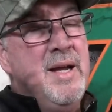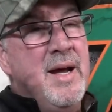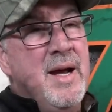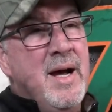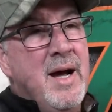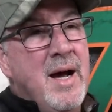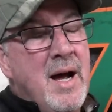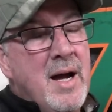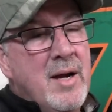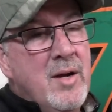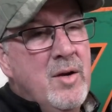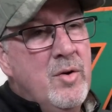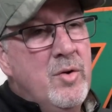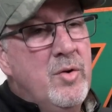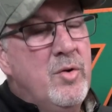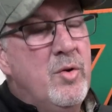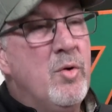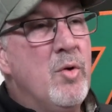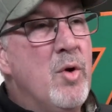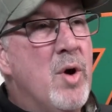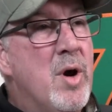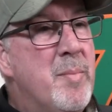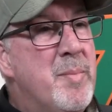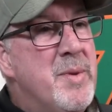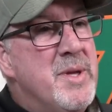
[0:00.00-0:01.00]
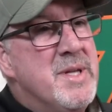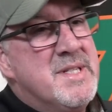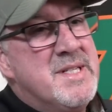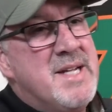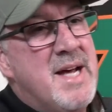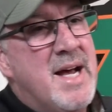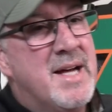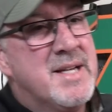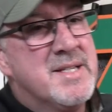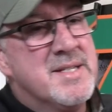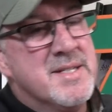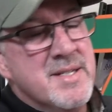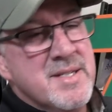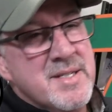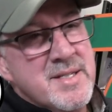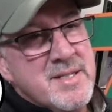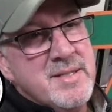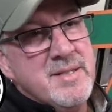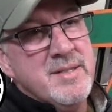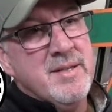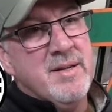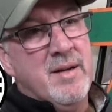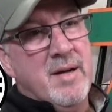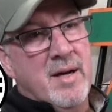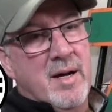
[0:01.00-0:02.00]
Yeah, I grew up in
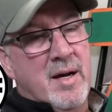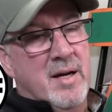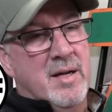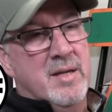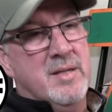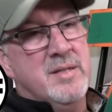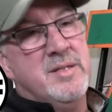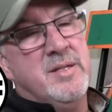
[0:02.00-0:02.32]
Texas uh,